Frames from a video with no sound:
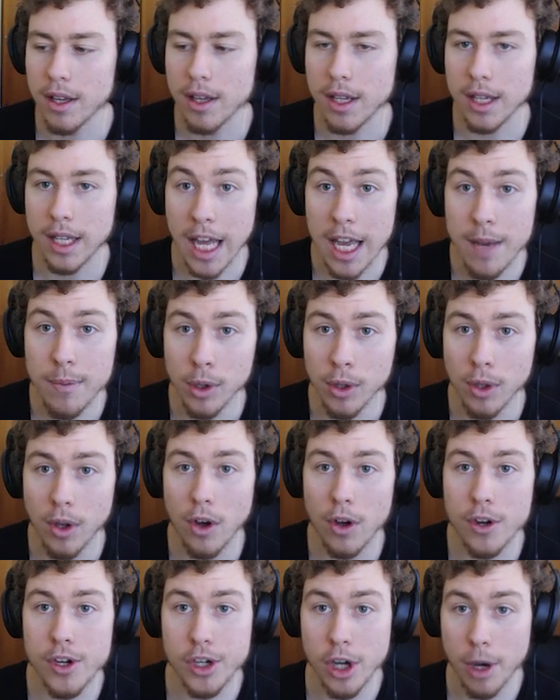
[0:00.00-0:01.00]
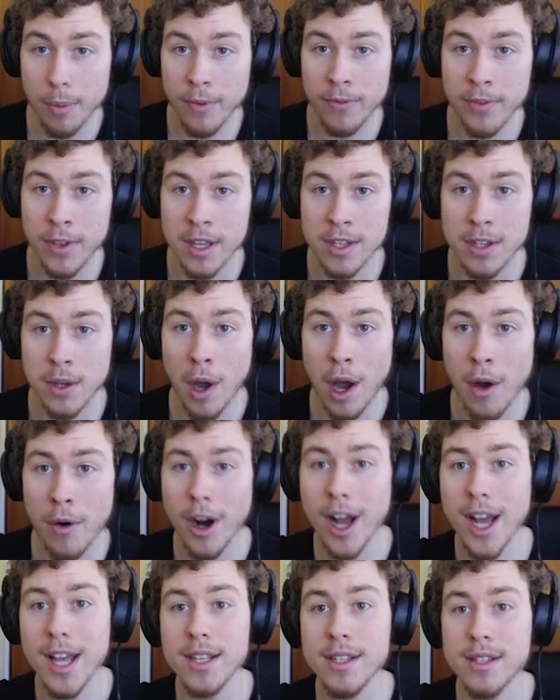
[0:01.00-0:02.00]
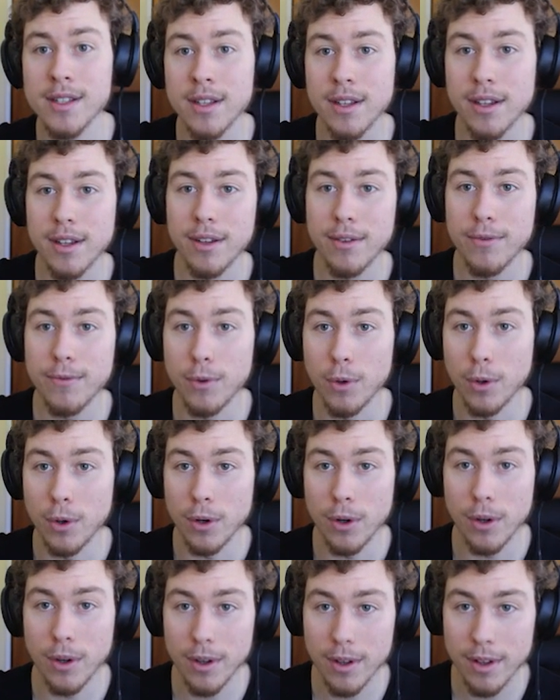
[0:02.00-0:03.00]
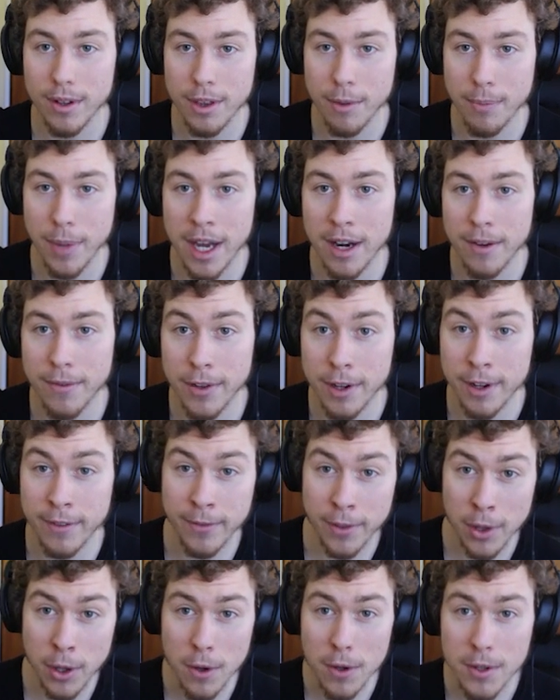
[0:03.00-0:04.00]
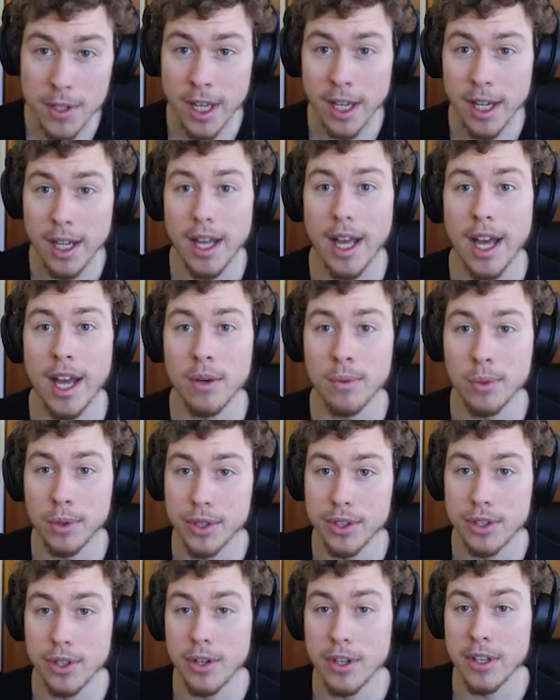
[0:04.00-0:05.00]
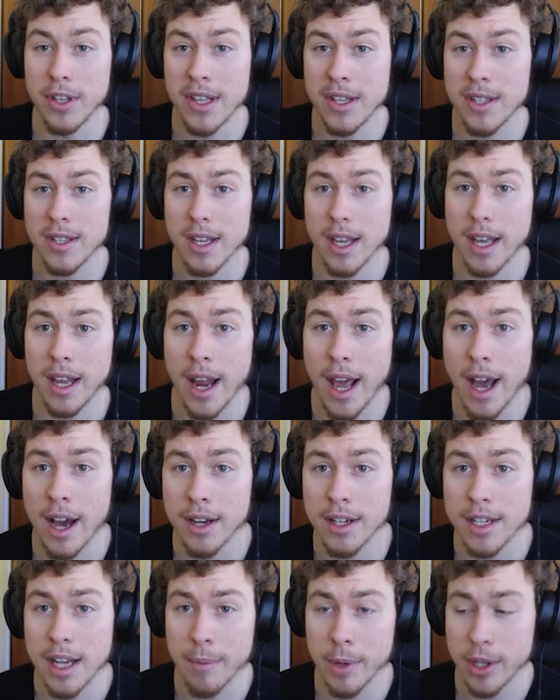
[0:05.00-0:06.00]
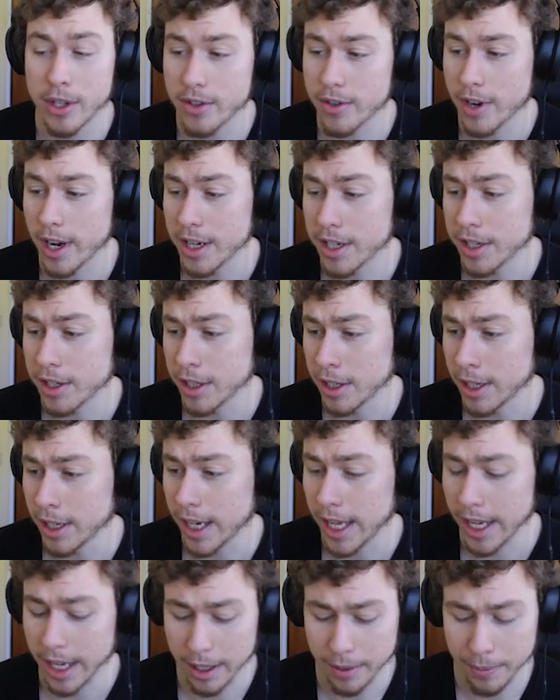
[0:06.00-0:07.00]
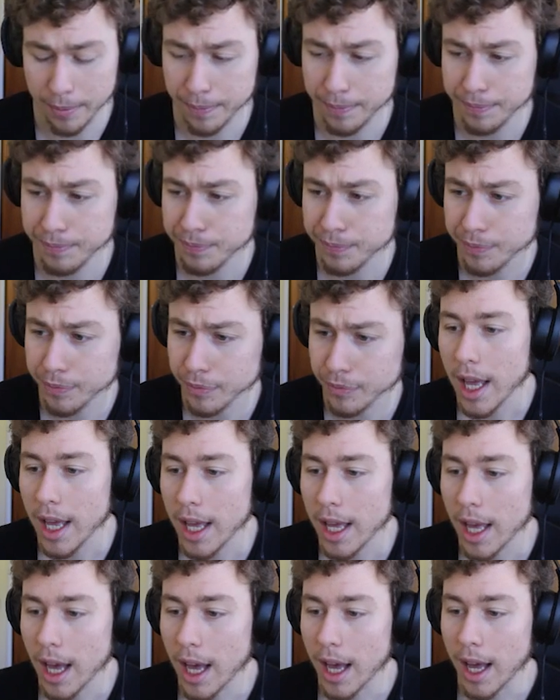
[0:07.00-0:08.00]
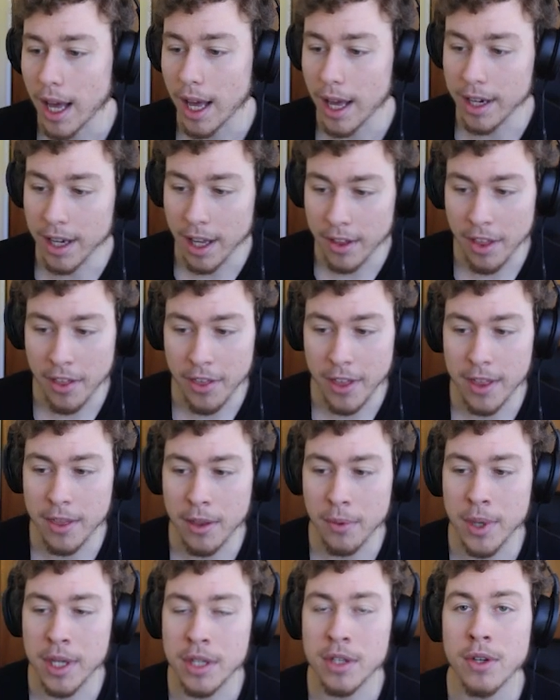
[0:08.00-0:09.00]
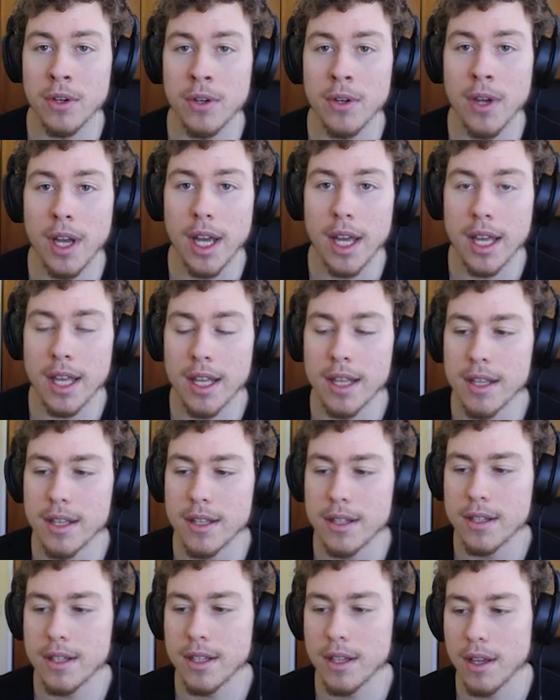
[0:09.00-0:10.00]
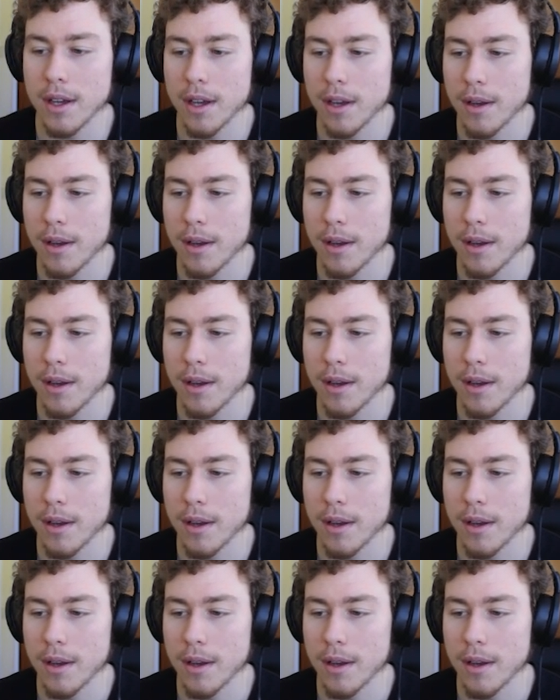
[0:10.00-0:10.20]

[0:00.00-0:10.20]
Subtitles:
label on top of these URIs for the benefit of the user, and we'll see this in our demonstration later. Another thing that we do is,